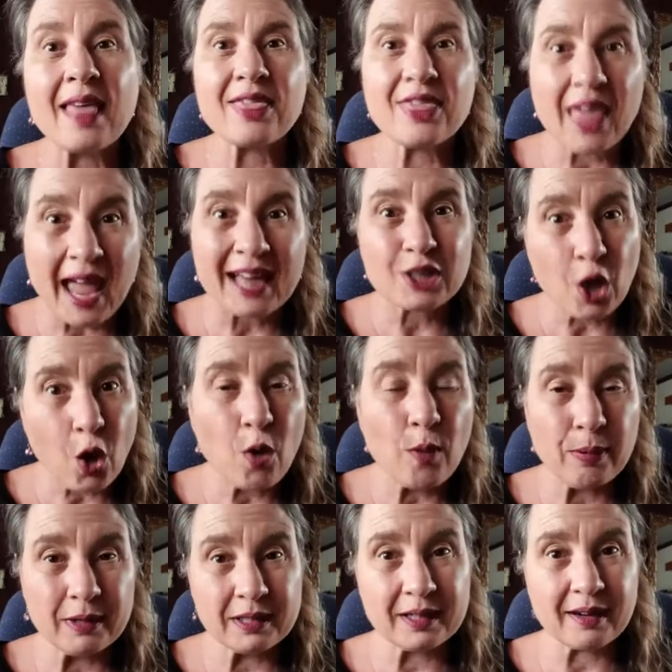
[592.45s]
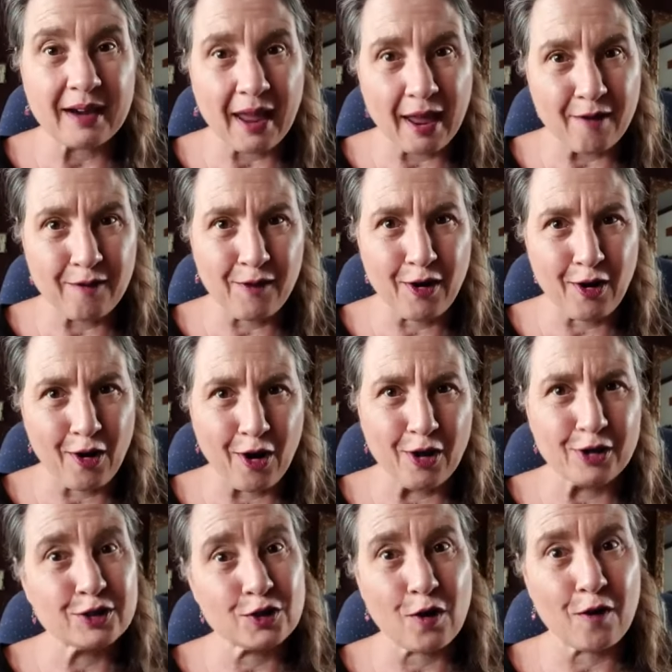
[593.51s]
that opened an
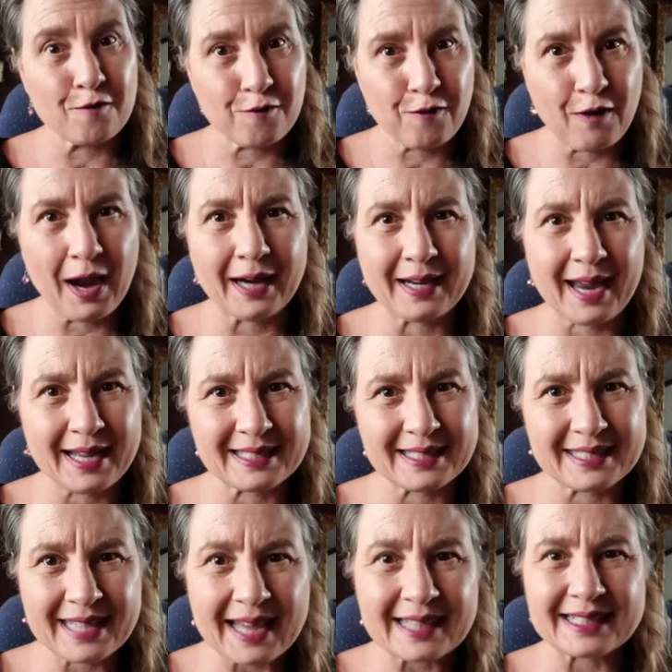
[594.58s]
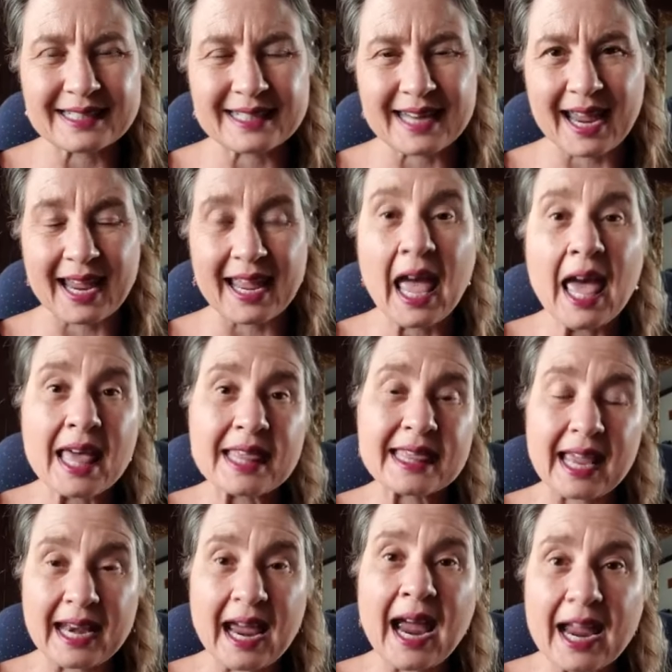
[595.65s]
avalanche on Friday and Saturday
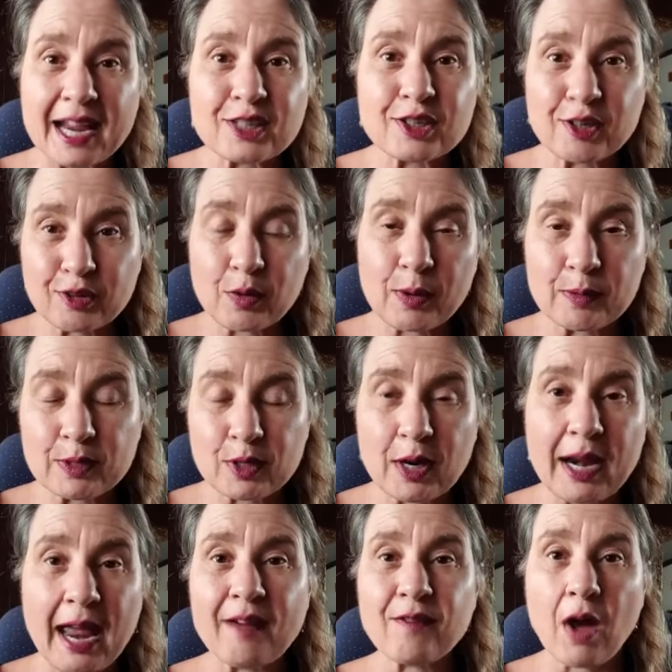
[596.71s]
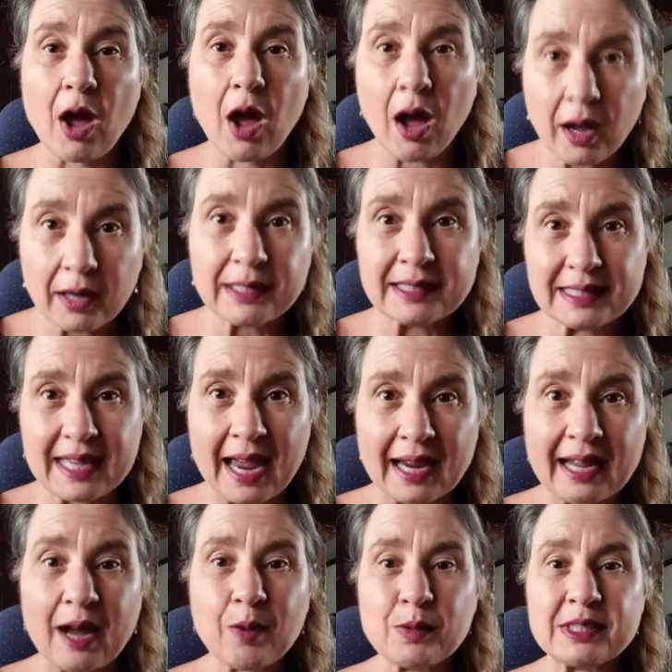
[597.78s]
that I actually thought I was going to have a heart
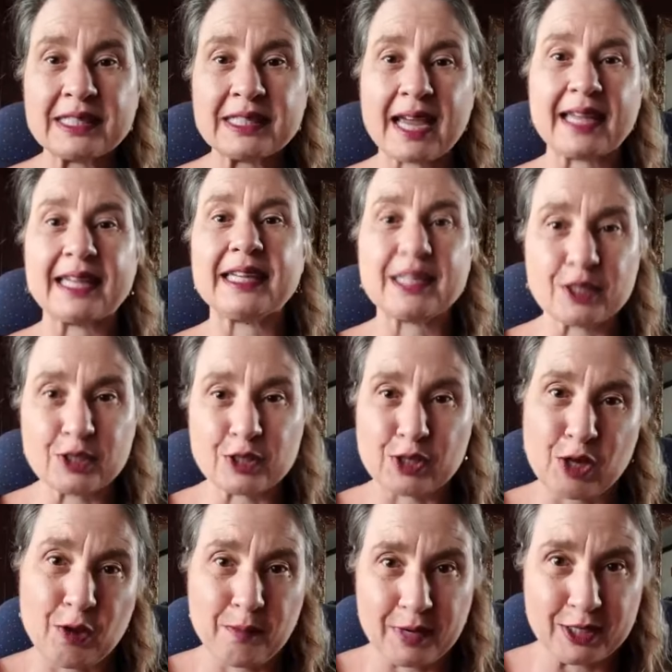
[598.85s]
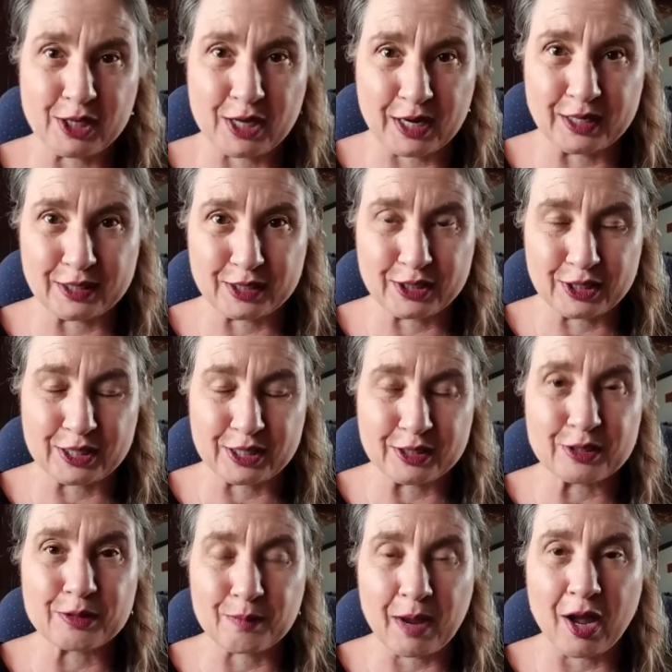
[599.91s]
attack. I was taking in so much energy
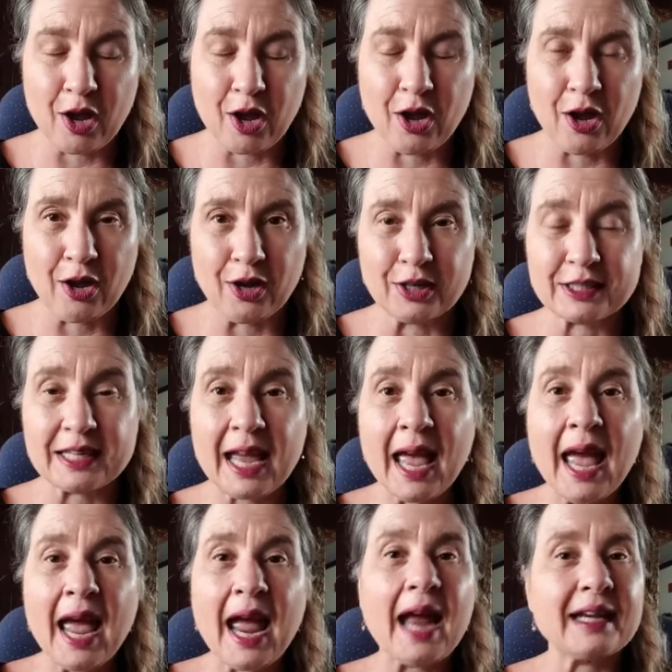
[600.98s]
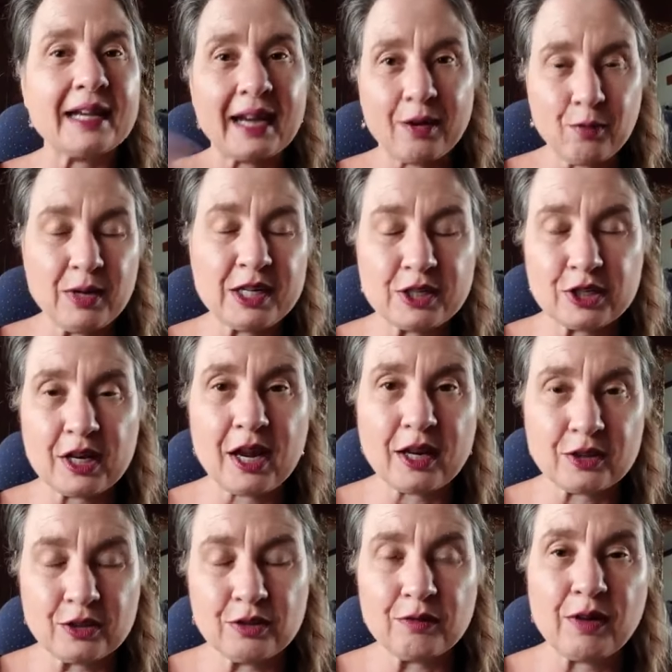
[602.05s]
into my heart. And I reached
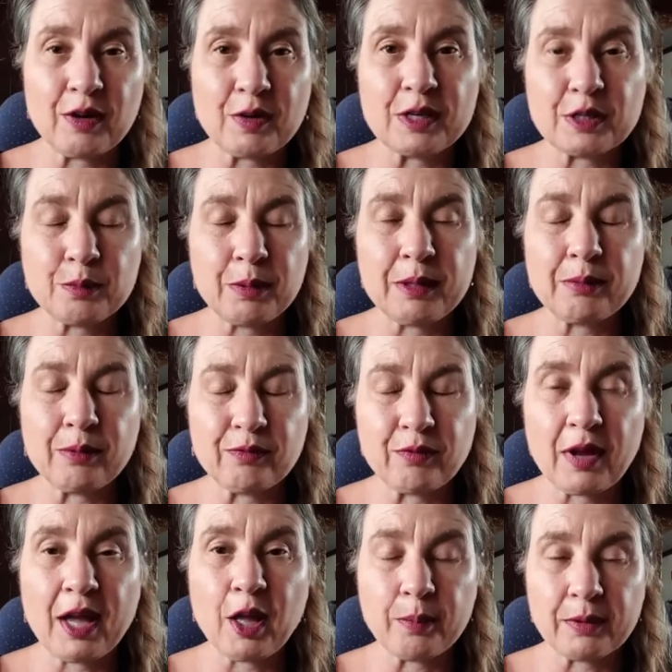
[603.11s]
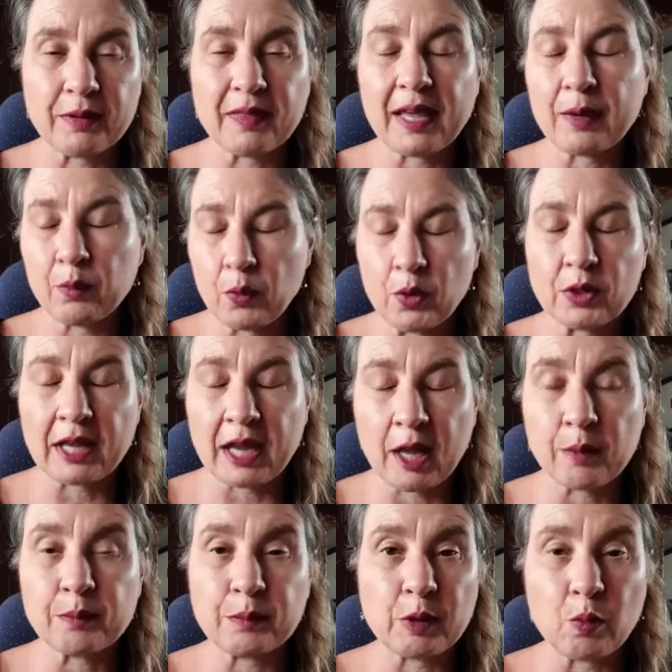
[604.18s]
out to various people for help, and they
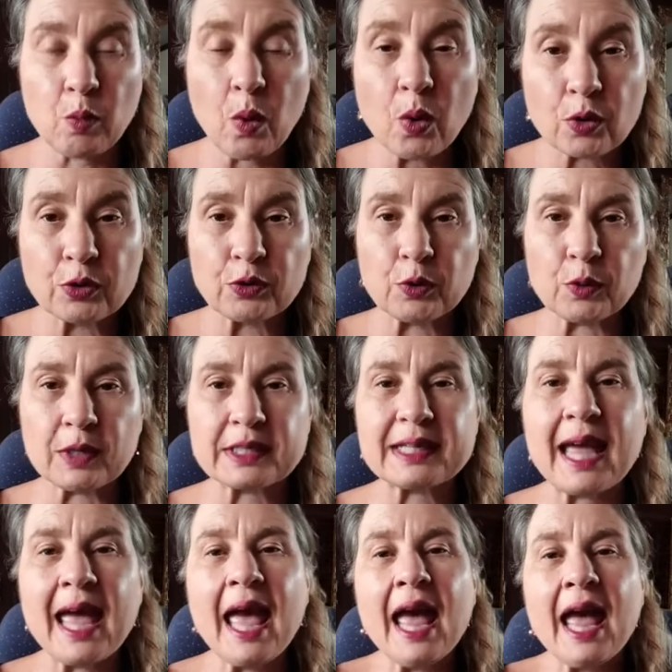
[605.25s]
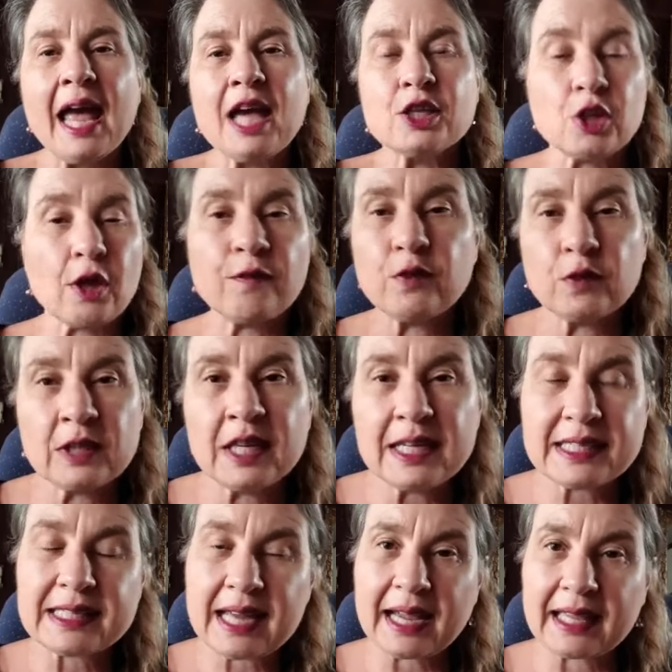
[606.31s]
helped me walk through it. So if
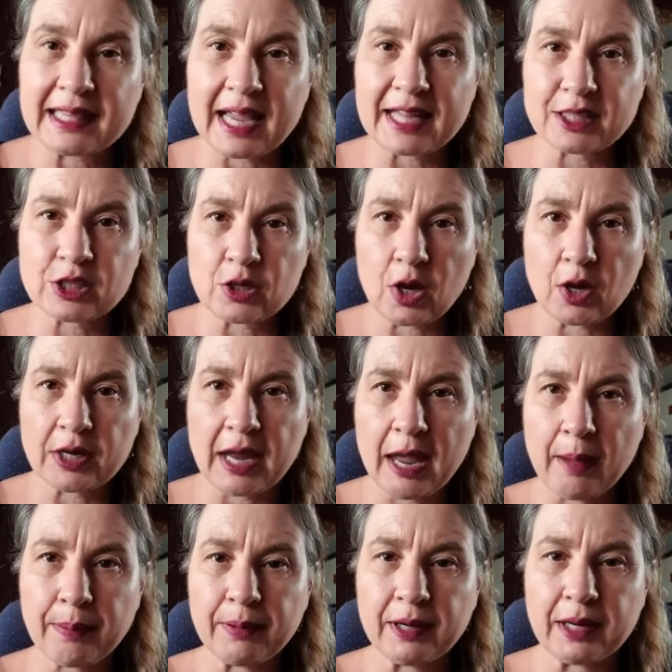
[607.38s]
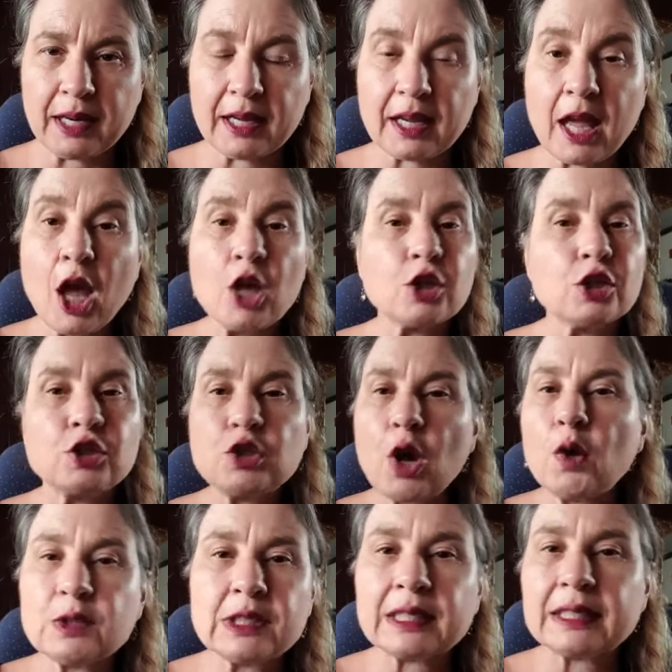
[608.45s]
things like that start happening,
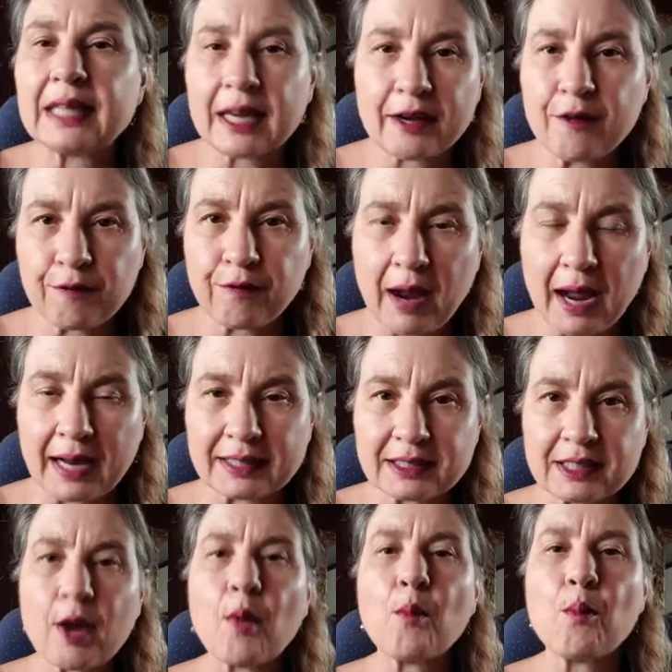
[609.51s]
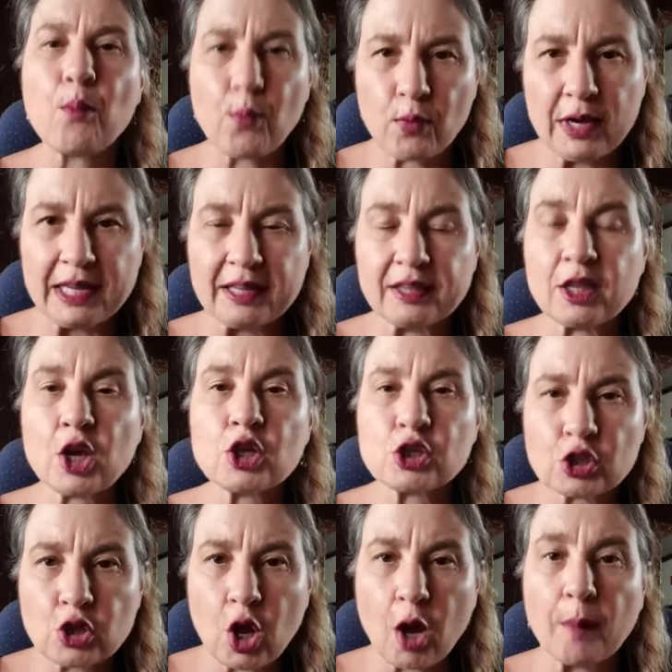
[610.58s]
don't get a fright. Breathe,
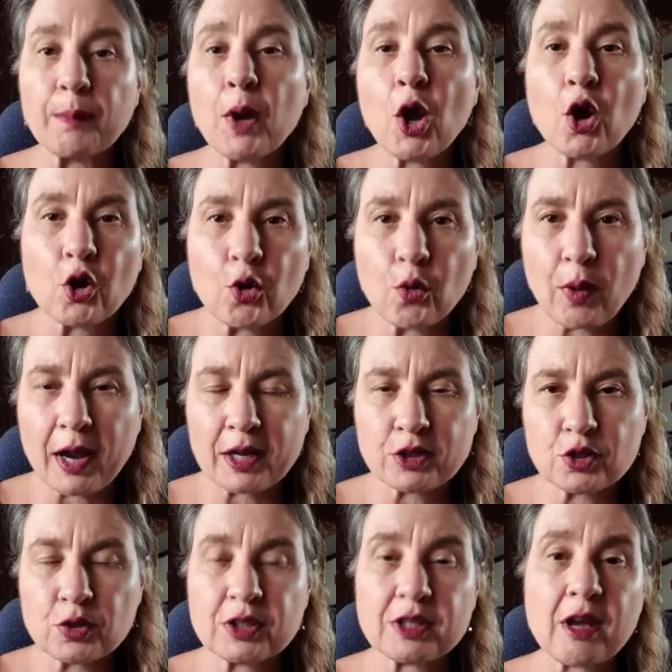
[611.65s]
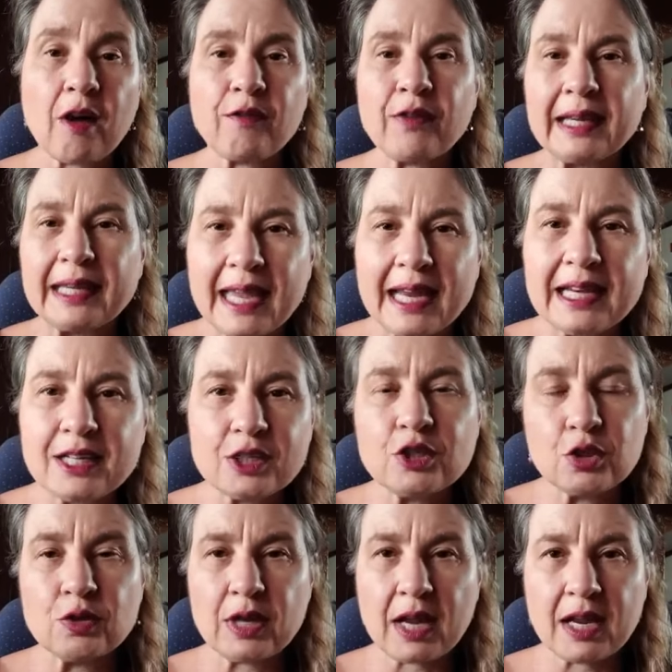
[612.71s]
stop, ground yourself, get
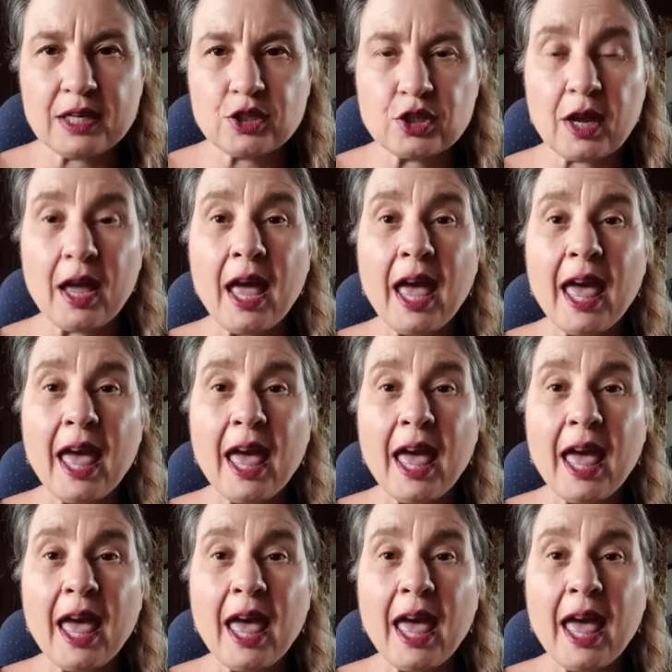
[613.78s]
into nature.